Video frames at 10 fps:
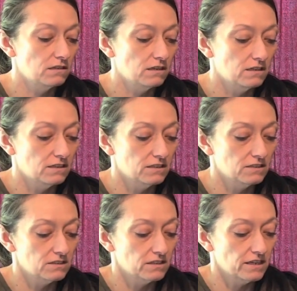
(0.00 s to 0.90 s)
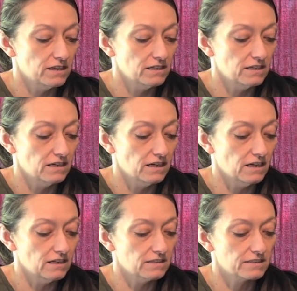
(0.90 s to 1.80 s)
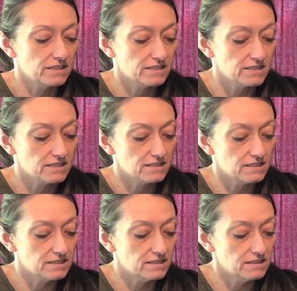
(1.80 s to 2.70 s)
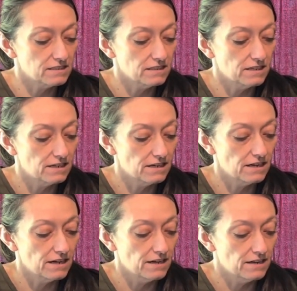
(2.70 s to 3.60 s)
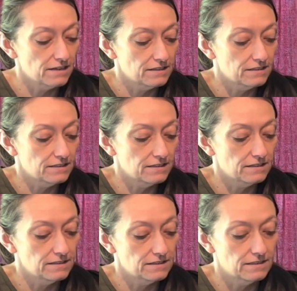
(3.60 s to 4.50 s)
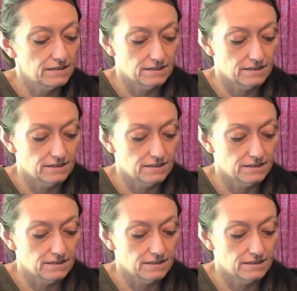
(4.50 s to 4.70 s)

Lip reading: No one is speaking in this clip.